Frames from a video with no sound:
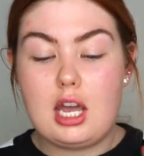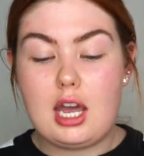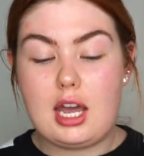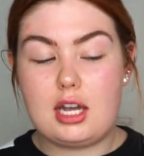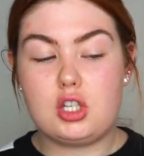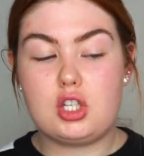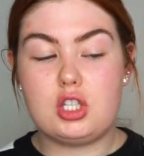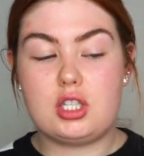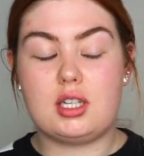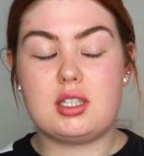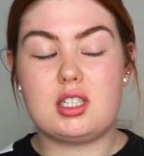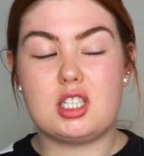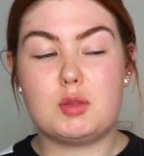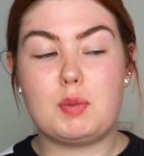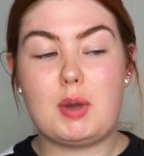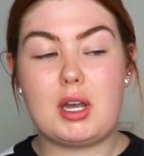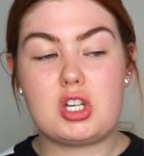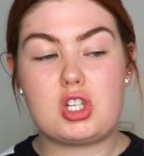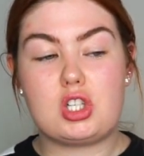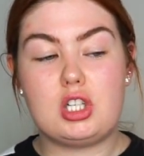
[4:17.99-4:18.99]
and she says
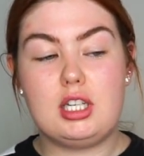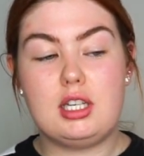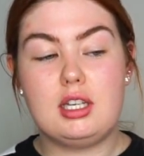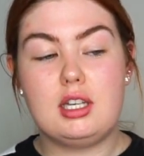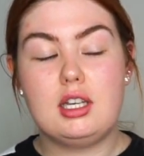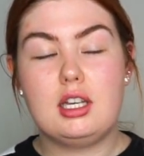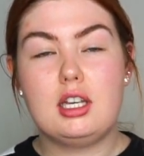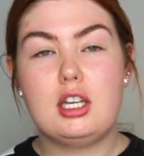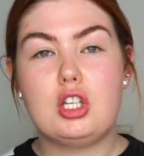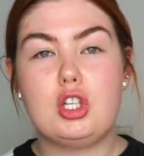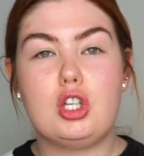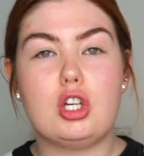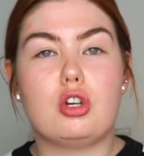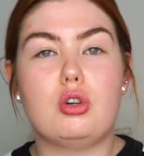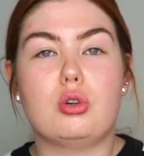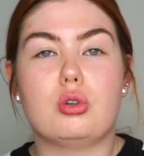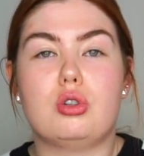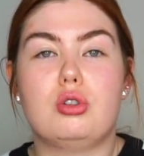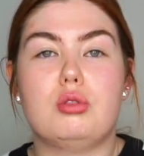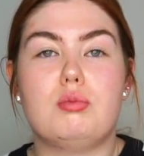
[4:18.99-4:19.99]
especially you
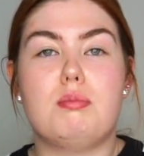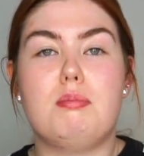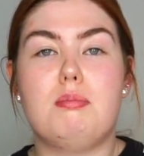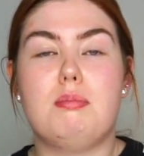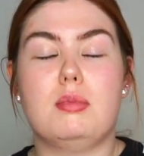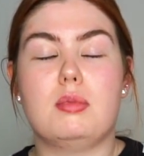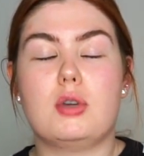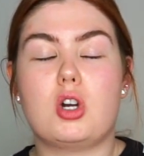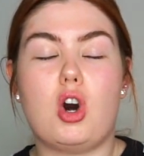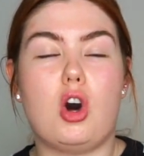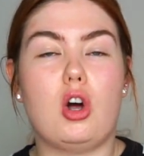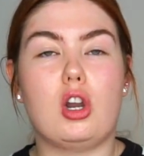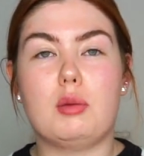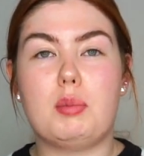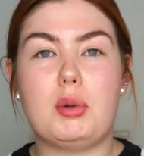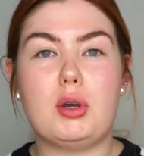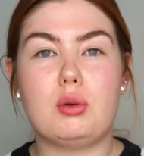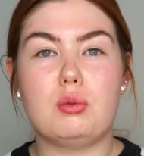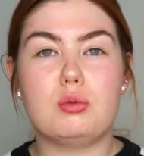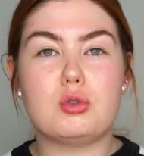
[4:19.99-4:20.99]
couldn't
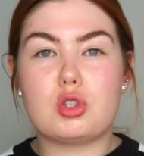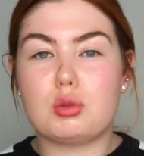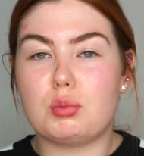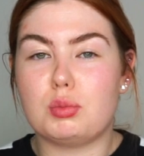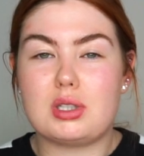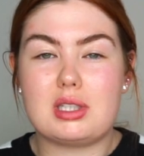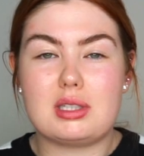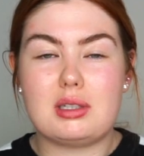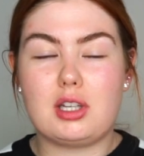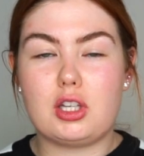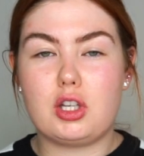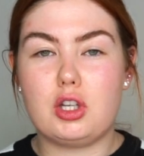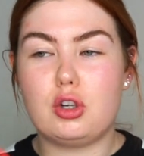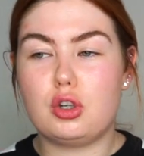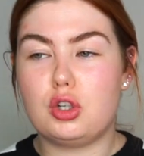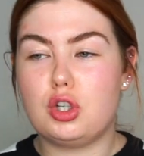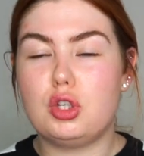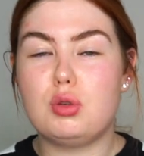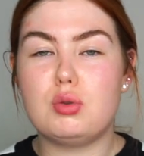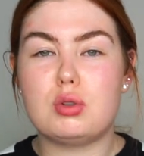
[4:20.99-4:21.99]
collarbone somebody, you
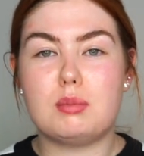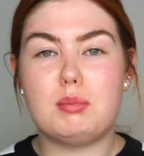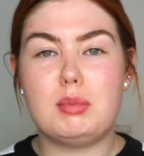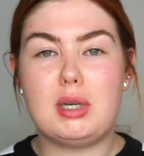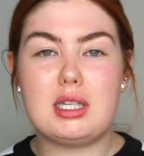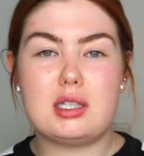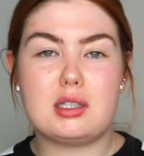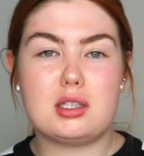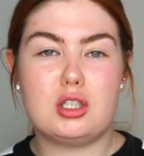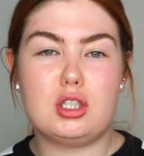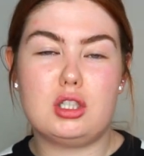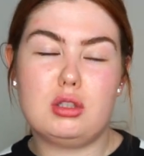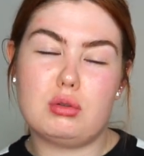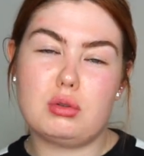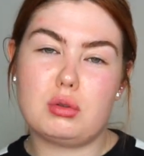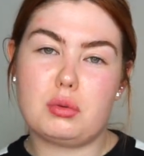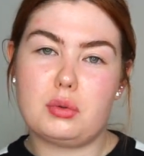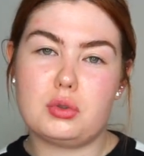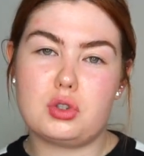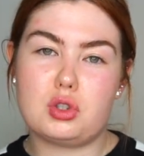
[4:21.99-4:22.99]
couldn't use a mitt to
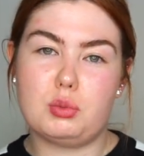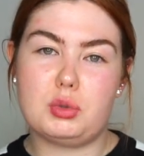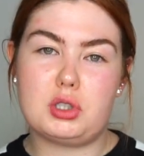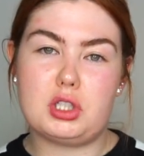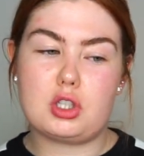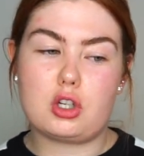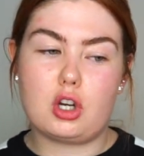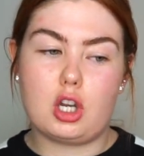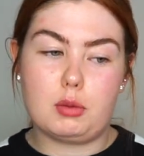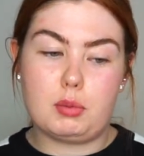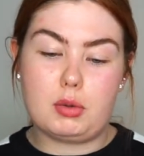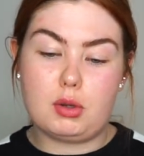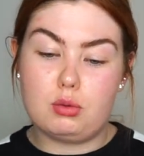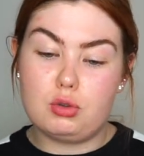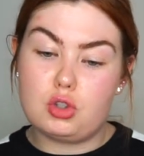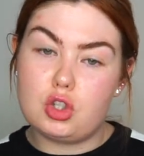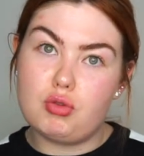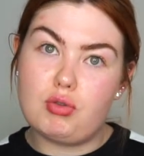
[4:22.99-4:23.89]
somebody's collarbones.